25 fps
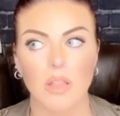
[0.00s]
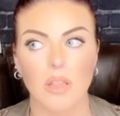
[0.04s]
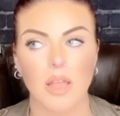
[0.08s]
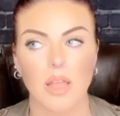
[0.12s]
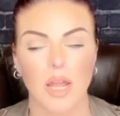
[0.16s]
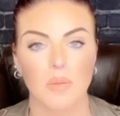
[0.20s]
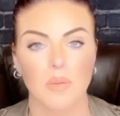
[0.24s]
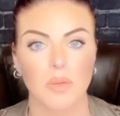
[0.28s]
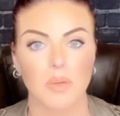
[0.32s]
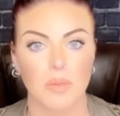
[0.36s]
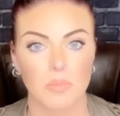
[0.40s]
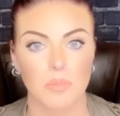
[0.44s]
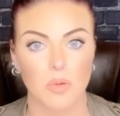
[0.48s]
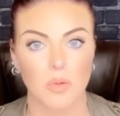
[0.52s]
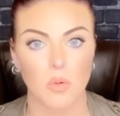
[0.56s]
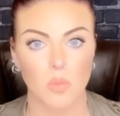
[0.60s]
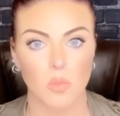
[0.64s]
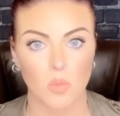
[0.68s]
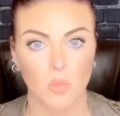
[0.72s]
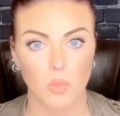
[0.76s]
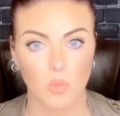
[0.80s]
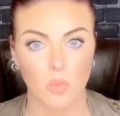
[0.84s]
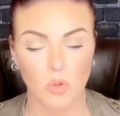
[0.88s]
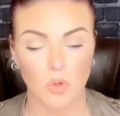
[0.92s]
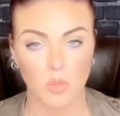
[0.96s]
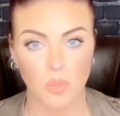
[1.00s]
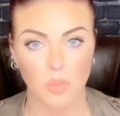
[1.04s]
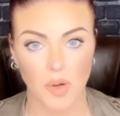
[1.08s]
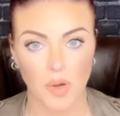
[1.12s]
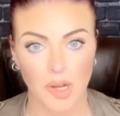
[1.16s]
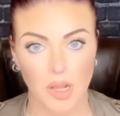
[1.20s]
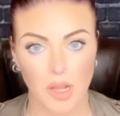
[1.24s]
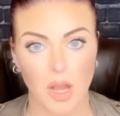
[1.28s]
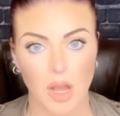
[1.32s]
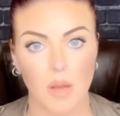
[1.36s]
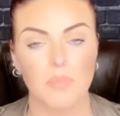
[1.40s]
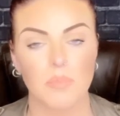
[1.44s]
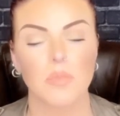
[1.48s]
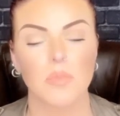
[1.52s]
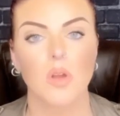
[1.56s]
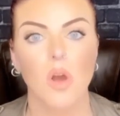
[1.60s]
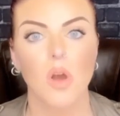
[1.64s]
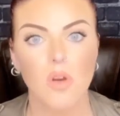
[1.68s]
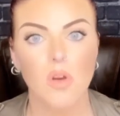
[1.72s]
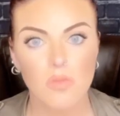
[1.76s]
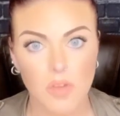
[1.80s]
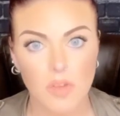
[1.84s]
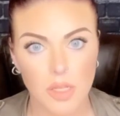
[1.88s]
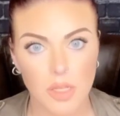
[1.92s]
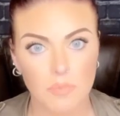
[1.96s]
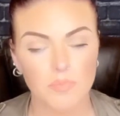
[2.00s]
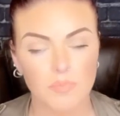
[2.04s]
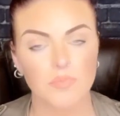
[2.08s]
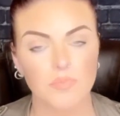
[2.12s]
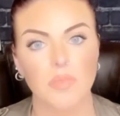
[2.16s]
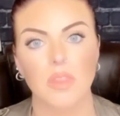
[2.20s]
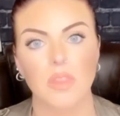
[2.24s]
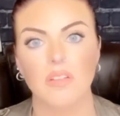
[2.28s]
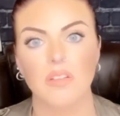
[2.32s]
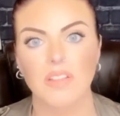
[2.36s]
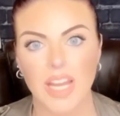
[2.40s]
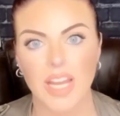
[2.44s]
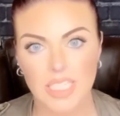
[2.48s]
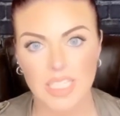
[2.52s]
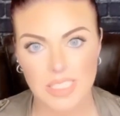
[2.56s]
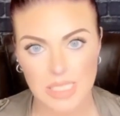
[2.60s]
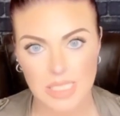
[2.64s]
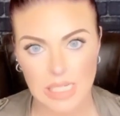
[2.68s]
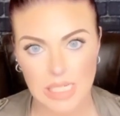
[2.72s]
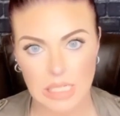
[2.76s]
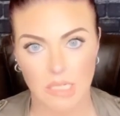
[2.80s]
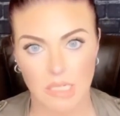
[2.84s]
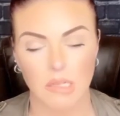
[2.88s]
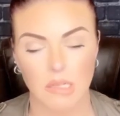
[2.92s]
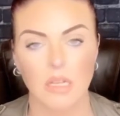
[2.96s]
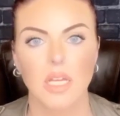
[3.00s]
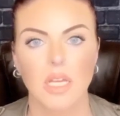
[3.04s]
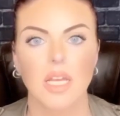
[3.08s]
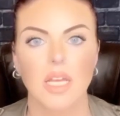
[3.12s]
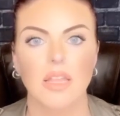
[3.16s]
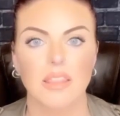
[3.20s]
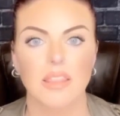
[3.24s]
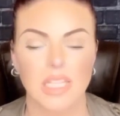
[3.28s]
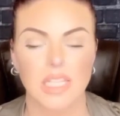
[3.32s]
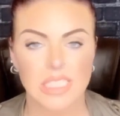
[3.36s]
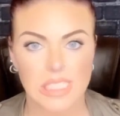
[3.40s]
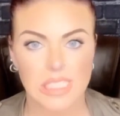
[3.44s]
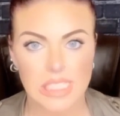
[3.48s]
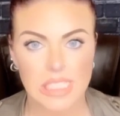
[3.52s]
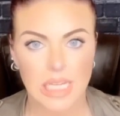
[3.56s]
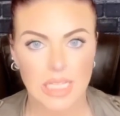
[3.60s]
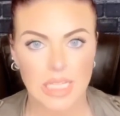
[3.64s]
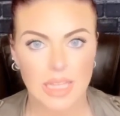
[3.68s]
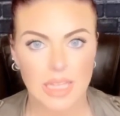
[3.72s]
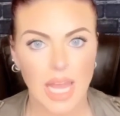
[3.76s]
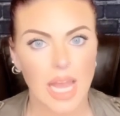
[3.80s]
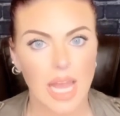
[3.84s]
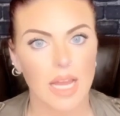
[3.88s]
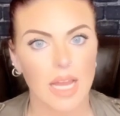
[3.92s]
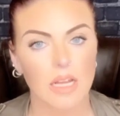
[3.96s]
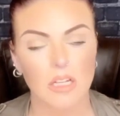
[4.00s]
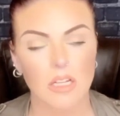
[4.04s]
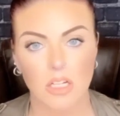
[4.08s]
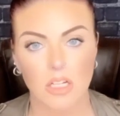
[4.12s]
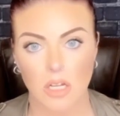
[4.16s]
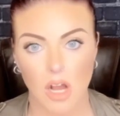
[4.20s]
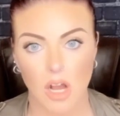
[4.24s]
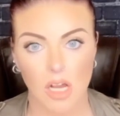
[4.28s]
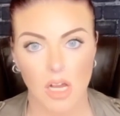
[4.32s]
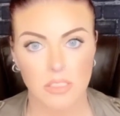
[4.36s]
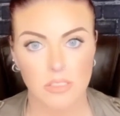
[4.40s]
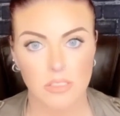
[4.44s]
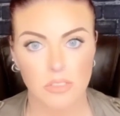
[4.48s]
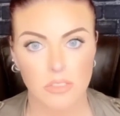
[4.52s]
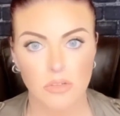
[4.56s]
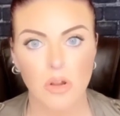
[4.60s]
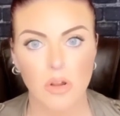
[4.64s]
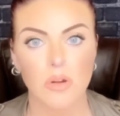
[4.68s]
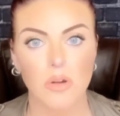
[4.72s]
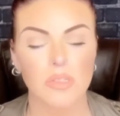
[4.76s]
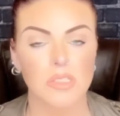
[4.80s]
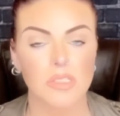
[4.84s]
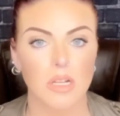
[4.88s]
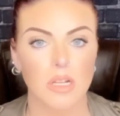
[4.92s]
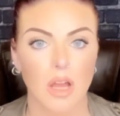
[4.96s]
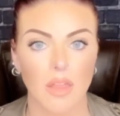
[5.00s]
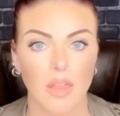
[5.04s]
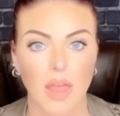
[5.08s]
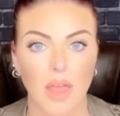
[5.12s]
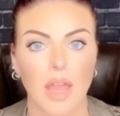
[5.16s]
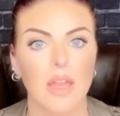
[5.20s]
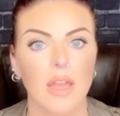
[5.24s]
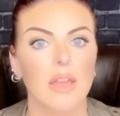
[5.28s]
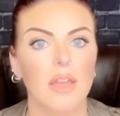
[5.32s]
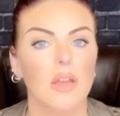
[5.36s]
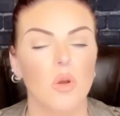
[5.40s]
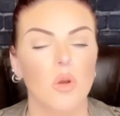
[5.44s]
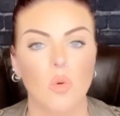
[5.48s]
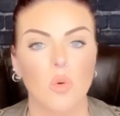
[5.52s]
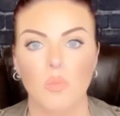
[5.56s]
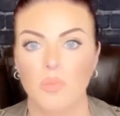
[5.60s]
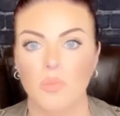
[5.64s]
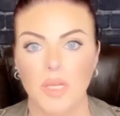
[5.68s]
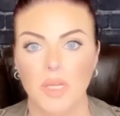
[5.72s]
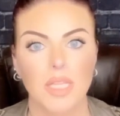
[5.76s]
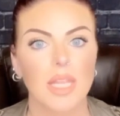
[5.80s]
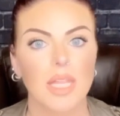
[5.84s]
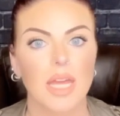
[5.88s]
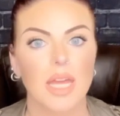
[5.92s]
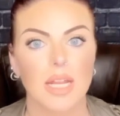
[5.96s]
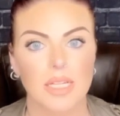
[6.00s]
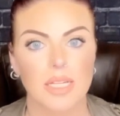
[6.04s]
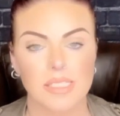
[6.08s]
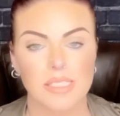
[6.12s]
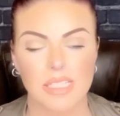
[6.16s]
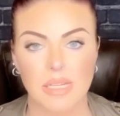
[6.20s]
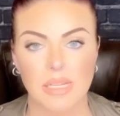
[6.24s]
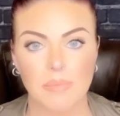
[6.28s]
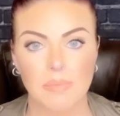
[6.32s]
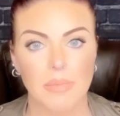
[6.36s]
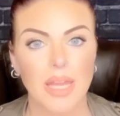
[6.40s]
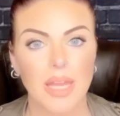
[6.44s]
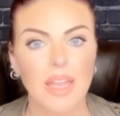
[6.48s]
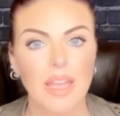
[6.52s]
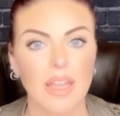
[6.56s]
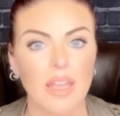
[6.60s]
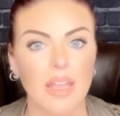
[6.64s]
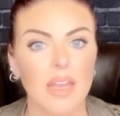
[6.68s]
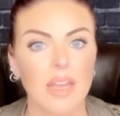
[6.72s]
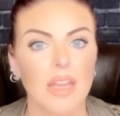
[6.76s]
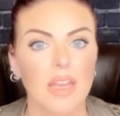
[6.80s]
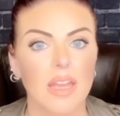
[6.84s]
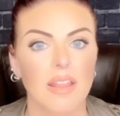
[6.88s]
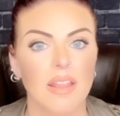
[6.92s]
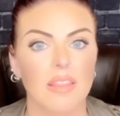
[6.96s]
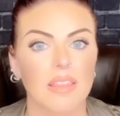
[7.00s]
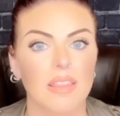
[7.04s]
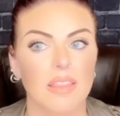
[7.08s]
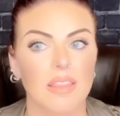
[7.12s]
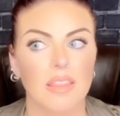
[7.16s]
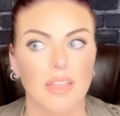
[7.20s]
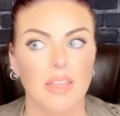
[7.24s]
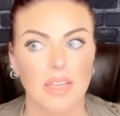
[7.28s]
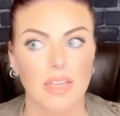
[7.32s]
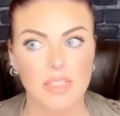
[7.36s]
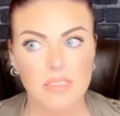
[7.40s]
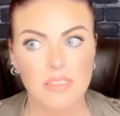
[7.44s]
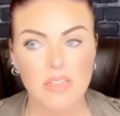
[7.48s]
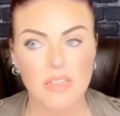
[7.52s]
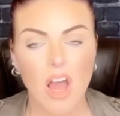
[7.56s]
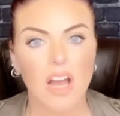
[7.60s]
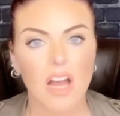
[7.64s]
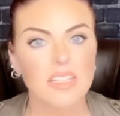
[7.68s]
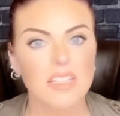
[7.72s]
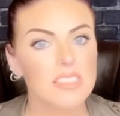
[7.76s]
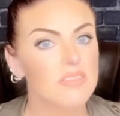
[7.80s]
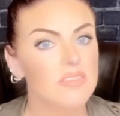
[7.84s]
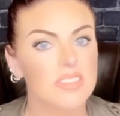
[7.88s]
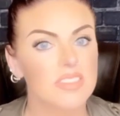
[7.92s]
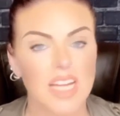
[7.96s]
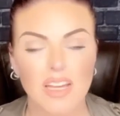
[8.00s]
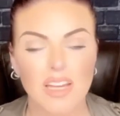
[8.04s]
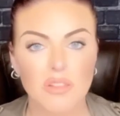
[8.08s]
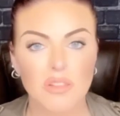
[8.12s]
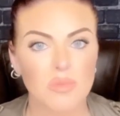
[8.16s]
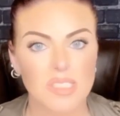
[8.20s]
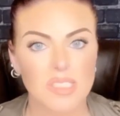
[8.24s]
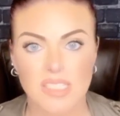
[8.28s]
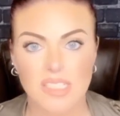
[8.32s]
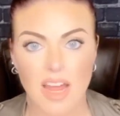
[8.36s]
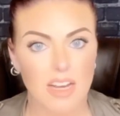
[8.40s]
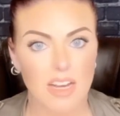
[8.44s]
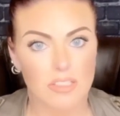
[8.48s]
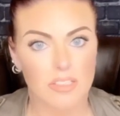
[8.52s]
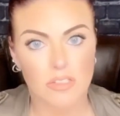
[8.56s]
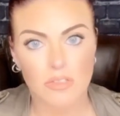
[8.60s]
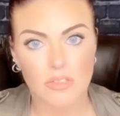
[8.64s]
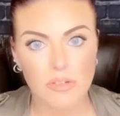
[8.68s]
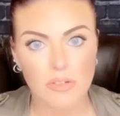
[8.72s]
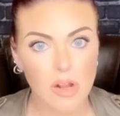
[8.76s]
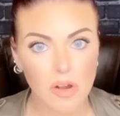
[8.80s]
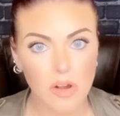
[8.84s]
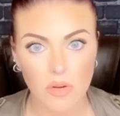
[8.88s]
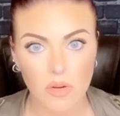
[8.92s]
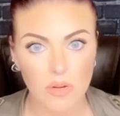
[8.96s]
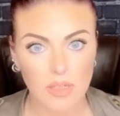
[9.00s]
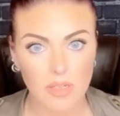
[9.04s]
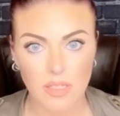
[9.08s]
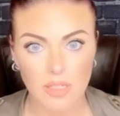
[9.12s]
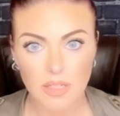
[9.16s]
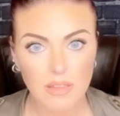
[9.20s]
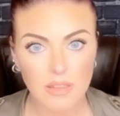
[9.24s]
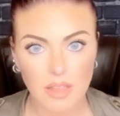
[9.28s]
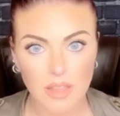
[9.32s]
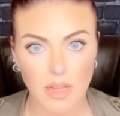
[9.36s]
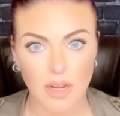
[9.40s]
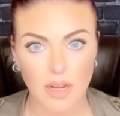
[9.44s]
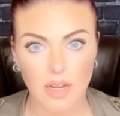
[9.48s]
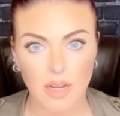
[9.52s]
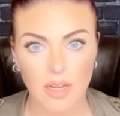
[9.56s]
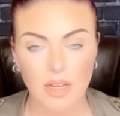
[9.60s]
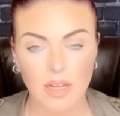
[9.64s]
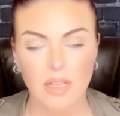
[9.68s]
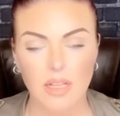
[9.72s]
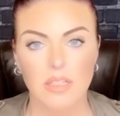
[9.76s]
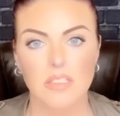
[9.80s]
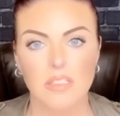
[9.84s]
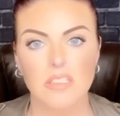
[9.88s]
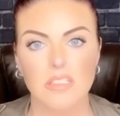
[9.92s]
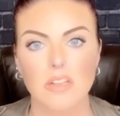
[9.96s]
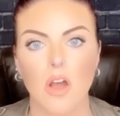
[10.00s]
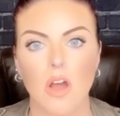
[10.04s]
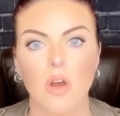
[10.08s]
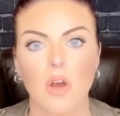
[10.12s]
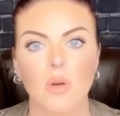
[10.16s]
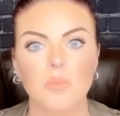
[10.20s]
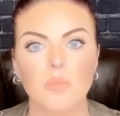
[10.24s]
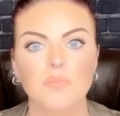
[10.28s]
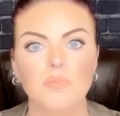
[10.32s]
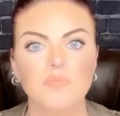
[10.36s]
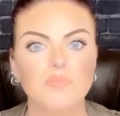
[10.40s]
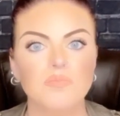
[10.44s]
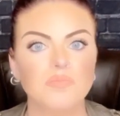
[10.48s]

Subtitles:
lot of people will bring up COVID, the vaccine, things like that could cause strokes and all that. Be that as it may, his cause of death was not a stroke either. So